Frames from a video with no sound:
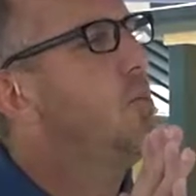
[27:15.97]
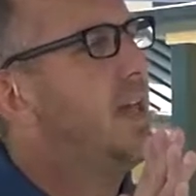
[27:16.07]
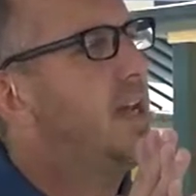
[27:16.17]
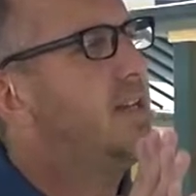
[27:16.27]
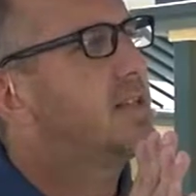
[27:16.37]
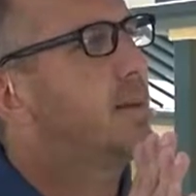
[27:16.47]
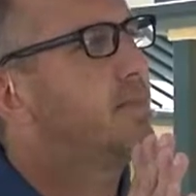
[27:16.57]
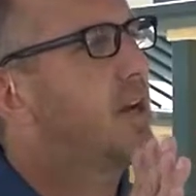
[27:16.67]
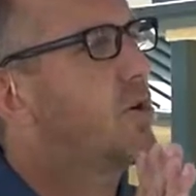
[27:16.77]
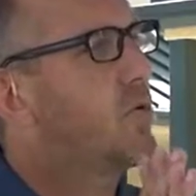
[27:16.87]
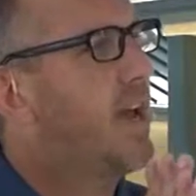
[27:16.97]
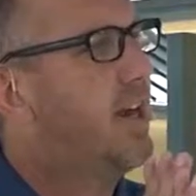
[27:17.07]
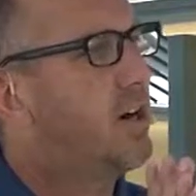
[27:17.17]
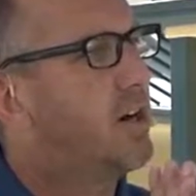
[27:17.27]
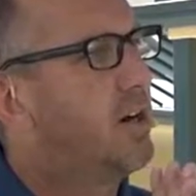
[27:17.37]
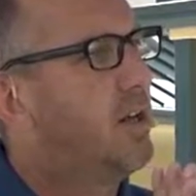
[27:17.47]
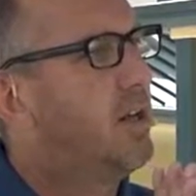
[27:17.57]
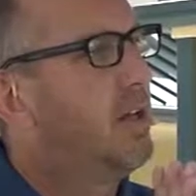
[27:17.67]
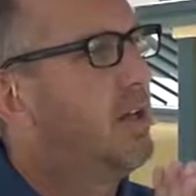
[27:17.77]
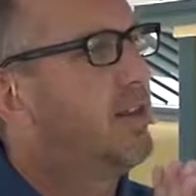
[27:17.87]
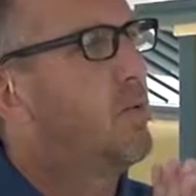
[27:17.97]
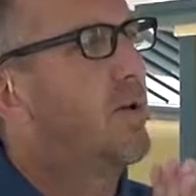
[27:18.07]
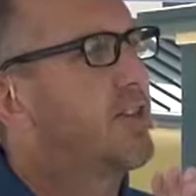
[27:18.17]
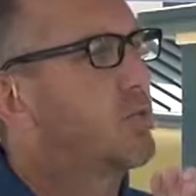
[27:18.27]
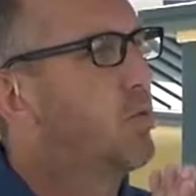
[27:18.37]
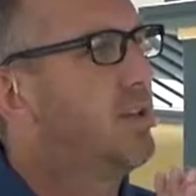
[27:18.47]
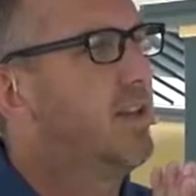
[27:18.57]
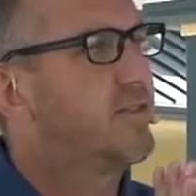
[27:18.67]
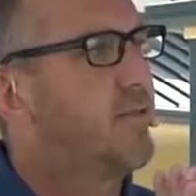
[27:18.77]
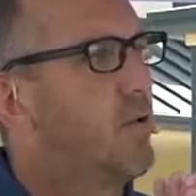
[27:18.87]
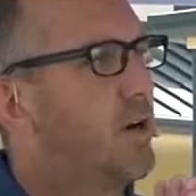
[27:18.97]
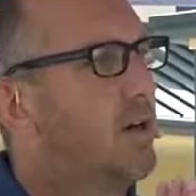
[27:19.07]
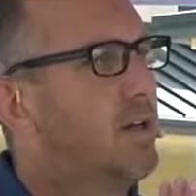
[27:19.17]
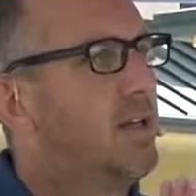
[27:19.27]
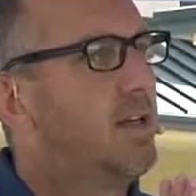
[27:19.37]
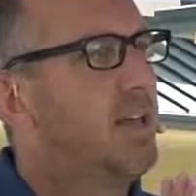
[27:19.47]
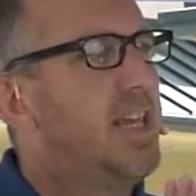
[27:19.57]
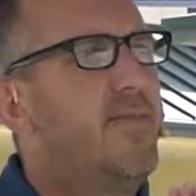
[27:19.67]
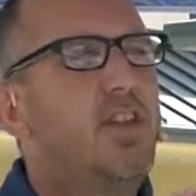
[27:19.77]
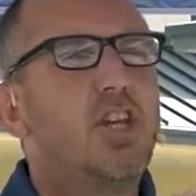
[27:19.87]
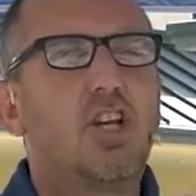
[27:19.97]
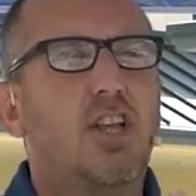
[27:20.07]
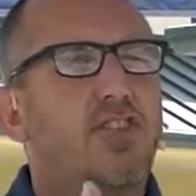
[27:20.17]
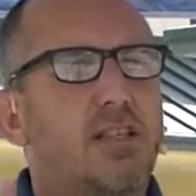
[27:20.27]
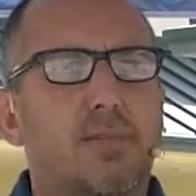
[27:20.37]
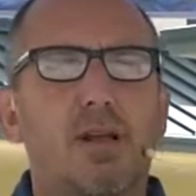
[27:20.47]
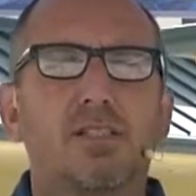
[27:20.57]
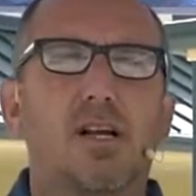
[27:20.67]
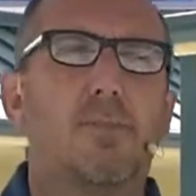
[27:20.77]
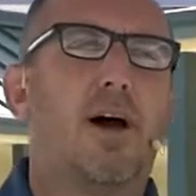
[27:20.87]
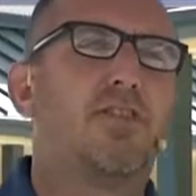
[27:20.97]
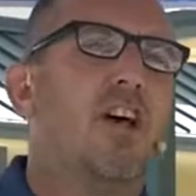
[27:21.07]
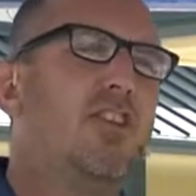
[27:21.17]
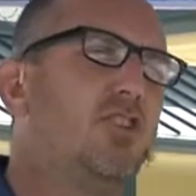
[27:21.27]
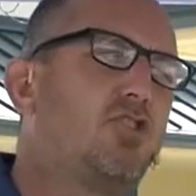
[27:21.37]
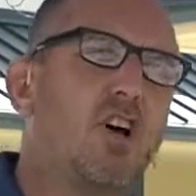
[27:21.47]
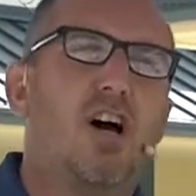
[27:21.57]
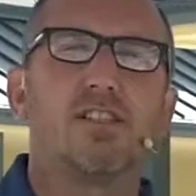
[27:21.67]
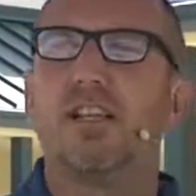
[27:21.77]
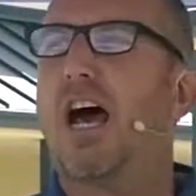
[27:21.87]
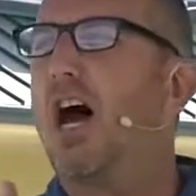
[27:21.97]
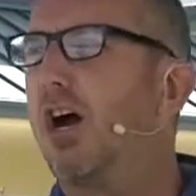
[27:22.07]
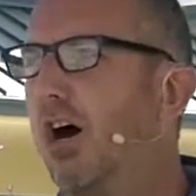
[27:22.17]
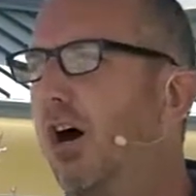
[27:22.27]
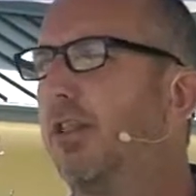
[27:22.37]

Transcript: into something greater than what this world lives for. Even the good things. I'm not talking about the drugs and the alcohol and the